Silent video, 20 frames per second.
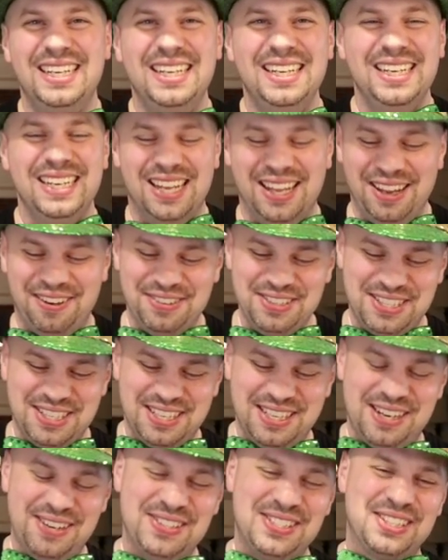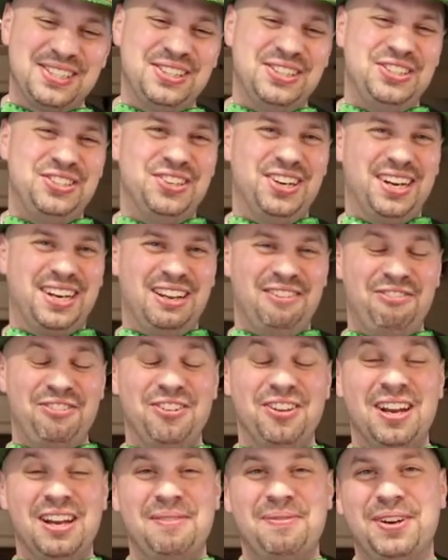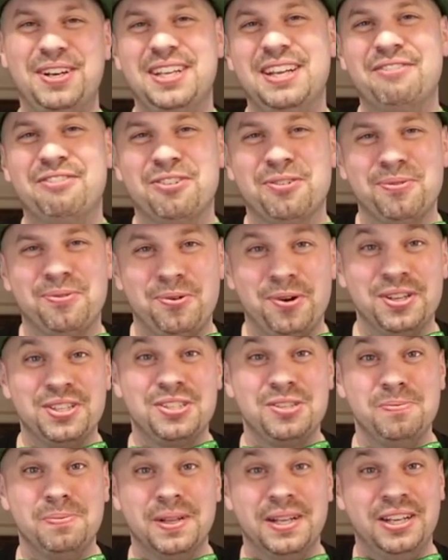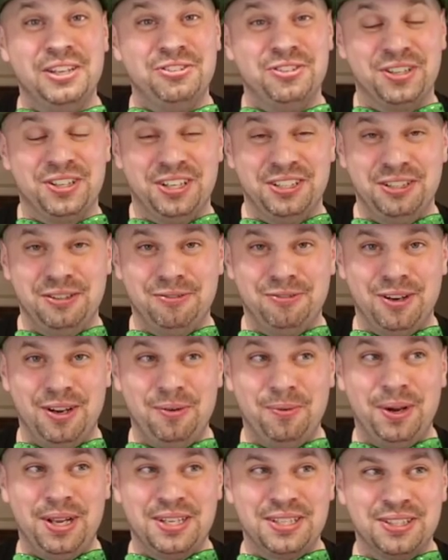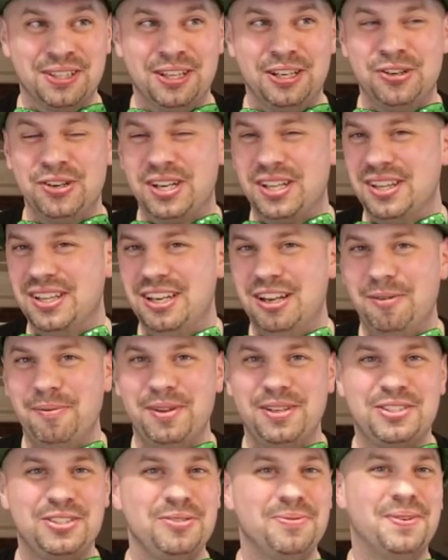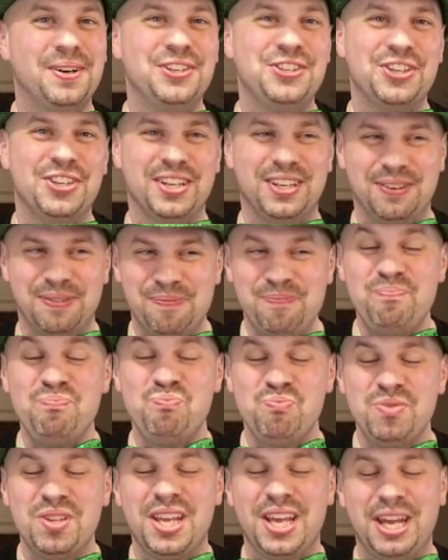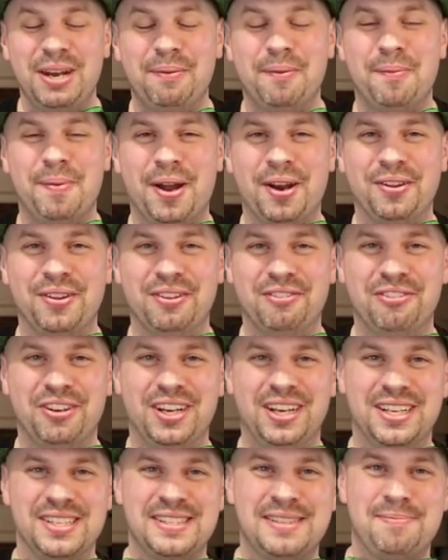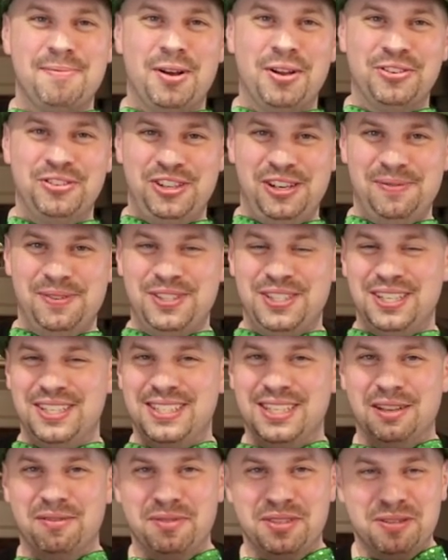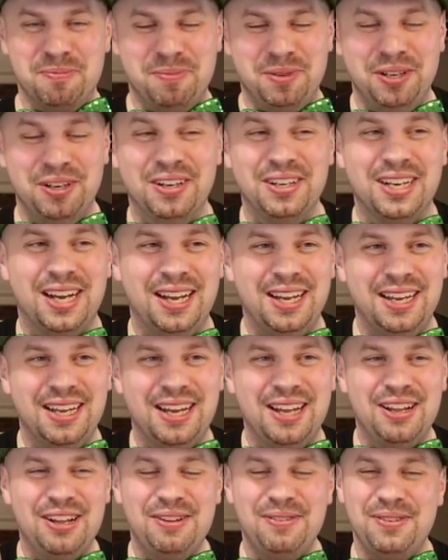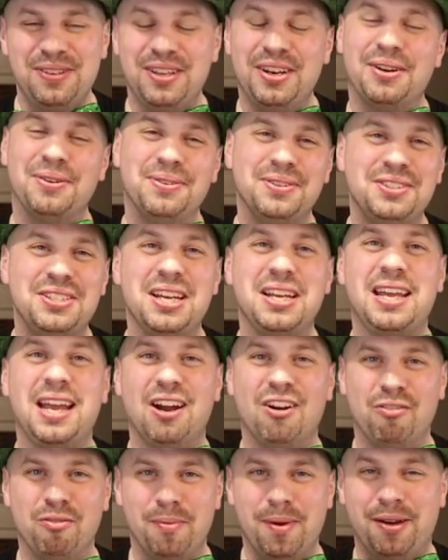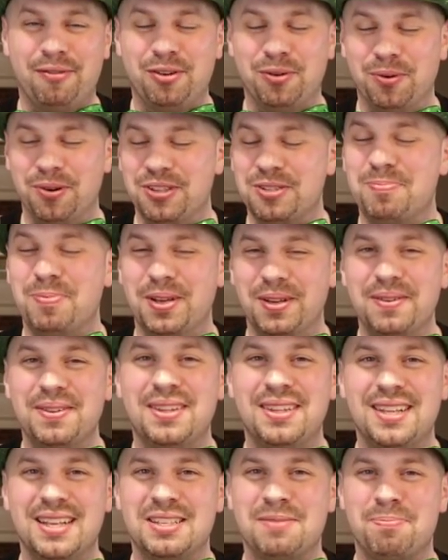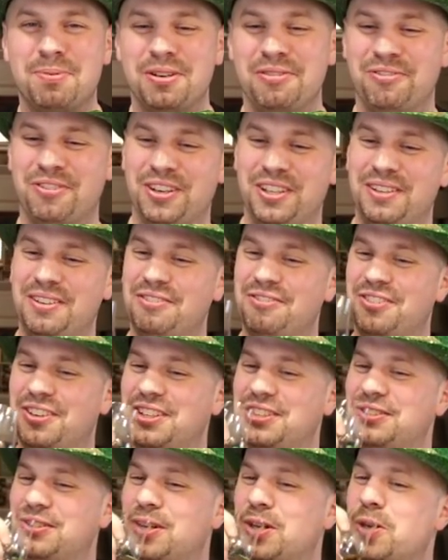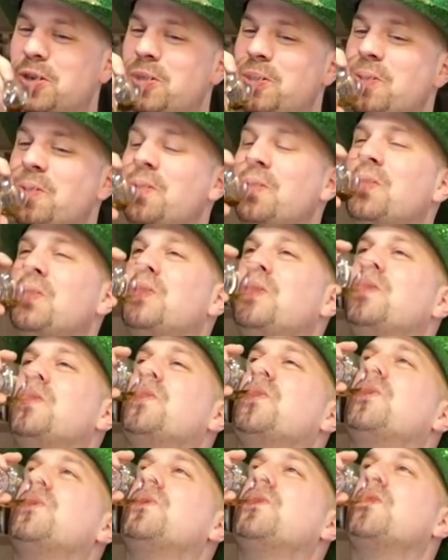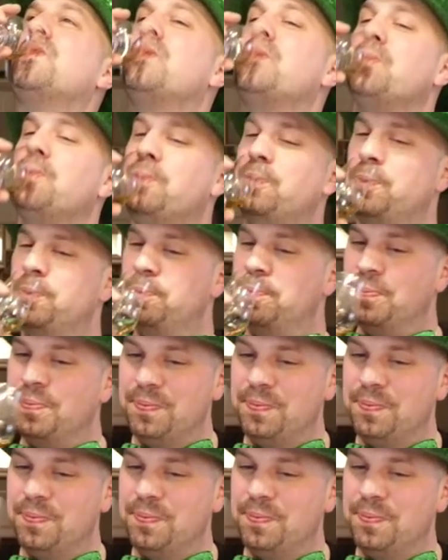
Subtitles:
Now, that was a good trick. If anybody ever wants to play a trick on your friend, wait until they drink a little bit too much and then hand them a bottle of small Jameson and tell them it's a beer. I take care of them afterwards, but that's a pretty funny trick. All